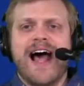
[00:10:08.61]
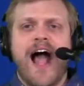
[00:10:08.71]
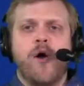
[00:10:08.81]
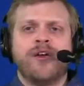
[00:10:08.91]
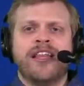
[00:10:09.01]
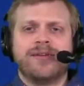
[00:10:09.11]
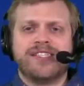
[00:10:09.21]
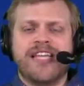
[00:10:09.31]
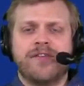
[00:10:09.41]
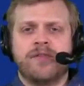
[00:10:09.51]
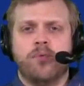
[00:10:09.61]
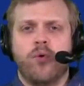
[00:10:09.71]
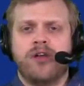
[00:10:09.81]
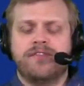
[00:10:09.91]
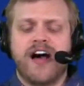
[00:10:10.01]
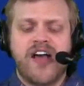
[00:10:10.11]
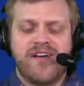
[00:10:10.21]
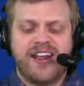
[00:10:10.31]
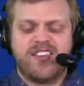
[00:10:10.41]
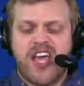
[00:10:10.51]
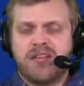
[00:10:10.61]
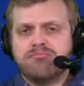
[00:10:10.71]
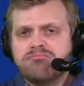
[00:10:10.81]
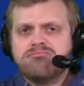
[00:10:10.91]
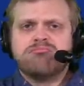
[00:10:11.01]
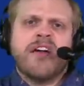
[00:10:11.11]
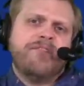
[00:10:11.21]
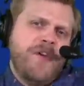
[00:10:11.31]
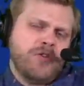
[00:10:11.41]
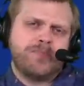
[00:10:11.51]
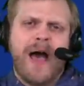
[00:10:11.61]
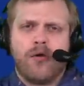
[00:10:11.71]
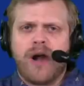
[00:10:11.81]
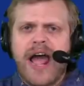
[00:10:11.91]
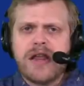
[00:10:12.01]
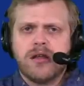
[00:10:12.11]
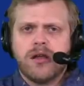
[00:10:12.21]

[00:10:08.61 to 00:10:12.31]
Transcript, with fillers: I would rate them a 7.5 out of 10. That feels about right.